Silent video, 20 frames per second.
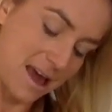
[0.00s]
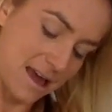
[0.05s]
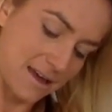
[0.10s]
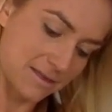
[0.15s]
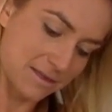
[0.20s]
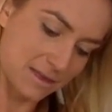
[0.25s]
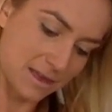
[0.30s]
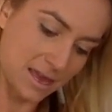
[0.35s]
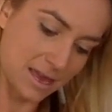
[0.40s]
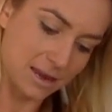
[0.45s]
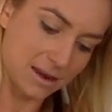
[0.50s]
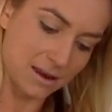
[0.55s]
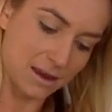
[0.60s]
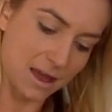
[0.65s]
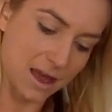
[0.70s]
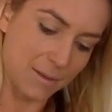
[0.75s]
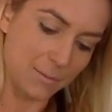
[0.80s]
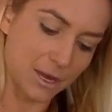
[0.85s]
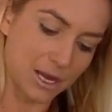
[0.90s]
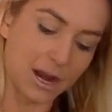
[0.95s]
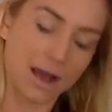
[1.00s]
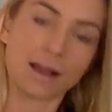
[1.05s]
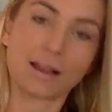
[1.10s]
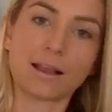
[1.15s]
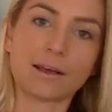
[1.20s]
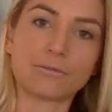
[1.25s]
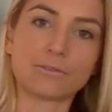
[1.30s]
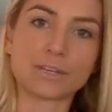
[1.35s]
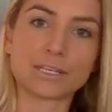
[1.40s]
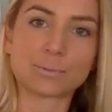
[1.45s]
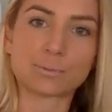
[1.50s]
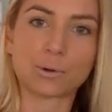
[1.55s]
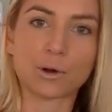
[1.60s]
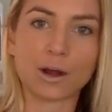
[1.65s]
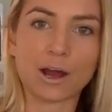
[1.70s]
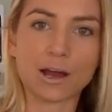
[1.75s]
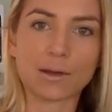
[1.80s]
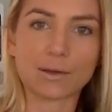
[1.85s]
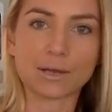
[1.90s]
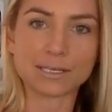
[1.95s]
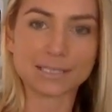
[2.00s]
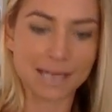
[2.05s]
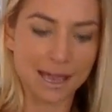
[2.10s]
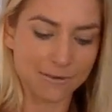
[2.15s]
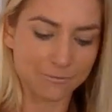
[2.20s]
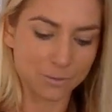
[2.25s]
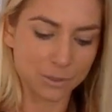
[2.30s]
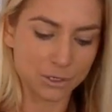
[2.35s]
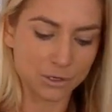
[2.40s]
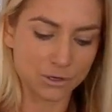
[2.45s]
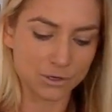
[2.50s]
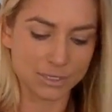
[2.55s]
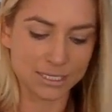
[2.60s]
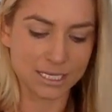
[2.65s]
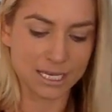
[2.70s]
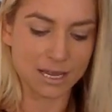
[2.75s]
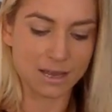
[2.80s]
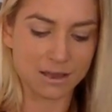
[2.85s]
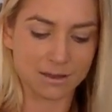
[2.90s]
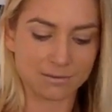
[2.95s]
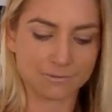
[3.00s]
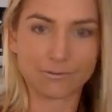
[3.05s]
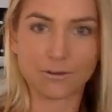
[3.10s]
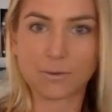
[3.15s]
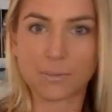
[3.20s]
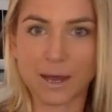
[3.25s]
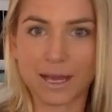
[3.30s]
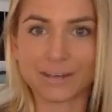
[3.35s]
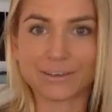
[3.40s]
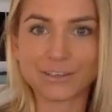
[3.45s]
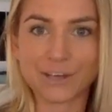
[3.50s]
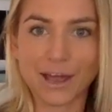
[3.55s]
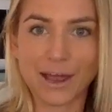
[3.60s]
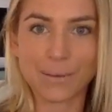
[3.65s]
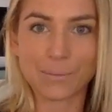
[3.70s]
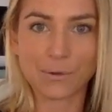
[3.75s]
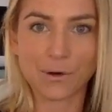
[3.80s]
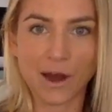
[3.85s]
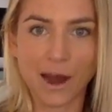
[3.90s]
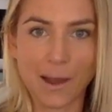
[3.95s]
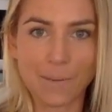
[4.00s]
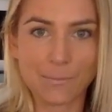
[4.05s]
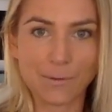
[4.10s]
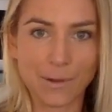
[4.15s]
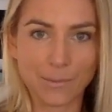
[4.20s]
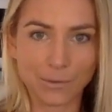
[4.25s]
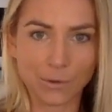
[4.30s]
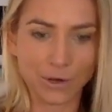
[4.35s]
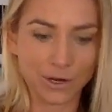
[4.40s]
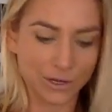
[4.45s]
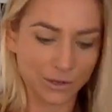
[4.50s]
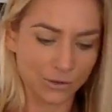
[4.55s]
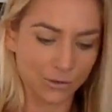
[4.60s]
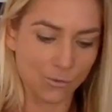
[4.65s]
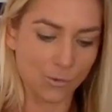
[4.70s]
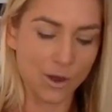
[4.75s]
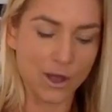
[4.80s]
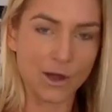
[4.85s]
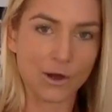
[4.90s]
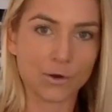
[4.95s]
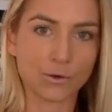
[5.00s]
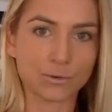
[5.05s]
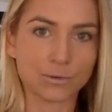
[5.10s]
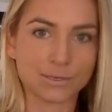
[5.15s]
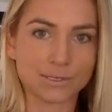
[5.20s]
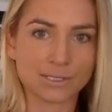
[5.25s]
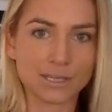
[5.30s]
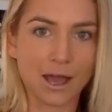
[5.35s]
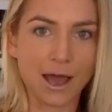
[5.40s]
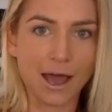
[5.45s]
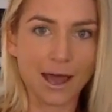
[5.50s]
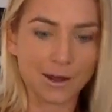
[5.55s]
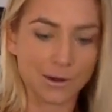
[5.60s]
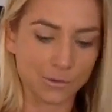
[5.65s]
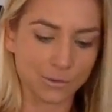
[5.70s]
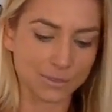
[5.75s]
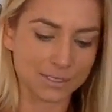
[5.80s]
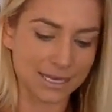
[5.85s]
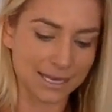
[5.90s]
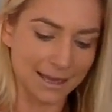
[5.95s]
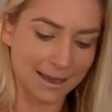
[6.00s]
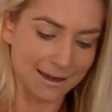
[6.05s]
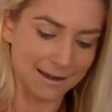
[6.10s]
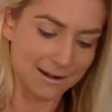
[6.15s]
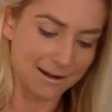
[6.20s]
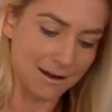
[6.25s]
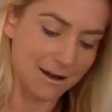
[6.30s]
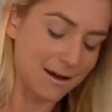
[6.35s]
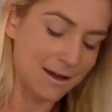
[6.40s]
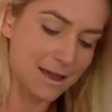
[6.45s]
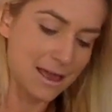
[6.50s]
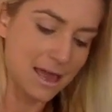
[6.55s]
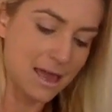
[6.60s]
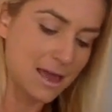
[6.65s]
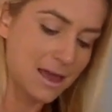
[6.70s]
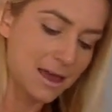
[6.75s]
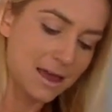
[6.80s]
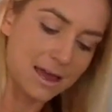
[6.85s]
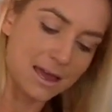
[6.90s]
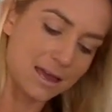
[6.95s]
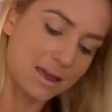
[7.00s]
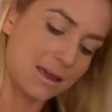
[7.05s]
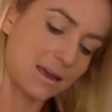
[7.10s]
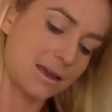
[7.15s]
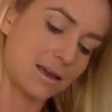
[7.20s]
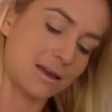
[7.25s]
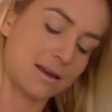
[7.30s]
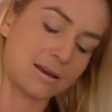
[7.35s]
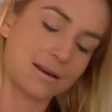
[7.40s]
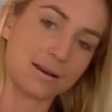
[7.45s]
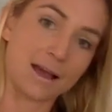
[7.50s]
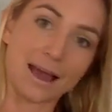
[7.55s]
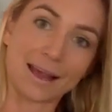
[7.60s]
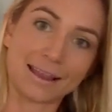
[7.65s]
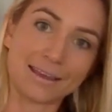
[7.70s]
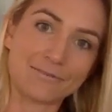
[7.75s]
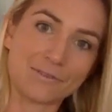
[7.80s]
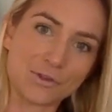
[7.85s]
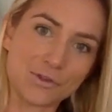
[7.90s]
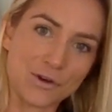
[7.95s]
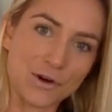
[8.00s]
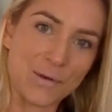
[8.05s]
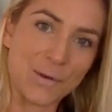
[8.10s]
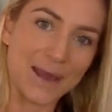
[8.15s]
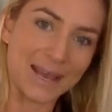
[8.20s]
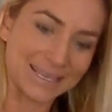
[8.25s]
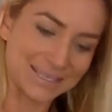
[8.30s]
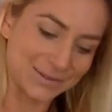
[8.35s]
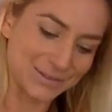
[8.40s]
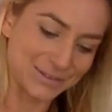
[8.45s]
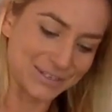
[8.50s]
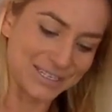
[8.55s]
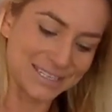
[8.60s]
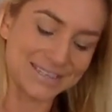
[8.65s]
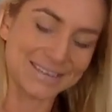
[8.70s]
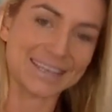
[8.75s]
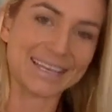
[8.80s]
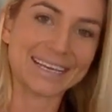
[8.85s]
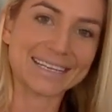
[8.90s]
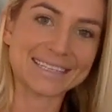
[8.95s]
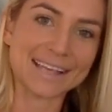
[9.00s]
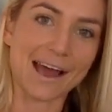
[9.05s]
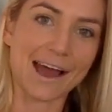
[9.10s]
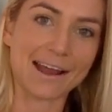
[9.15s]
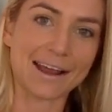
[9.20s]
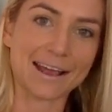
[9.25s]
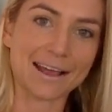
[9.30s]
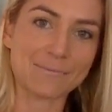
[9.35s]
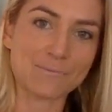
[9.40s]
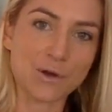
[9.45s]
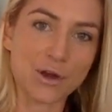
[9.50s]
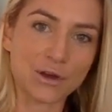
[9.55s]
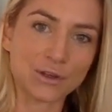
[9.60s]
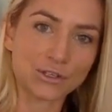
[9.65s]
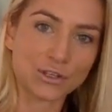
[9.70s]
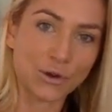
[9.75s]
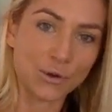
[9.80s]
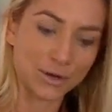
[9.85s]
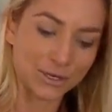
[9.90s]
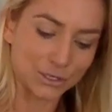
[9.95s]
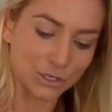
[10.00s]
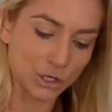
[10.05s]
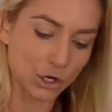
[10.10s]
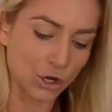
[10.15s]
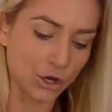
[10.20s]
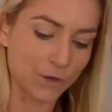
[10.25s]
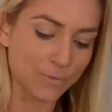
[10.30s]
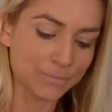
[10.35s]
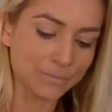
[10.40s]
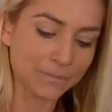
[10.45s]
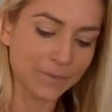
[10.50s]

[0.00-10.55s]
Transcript: And then, I love this product because I've been using it for my entire prep. I'm going to the World Titles in Canada, and I leave in 3 weeks, which is really exciting, and Perth showing too.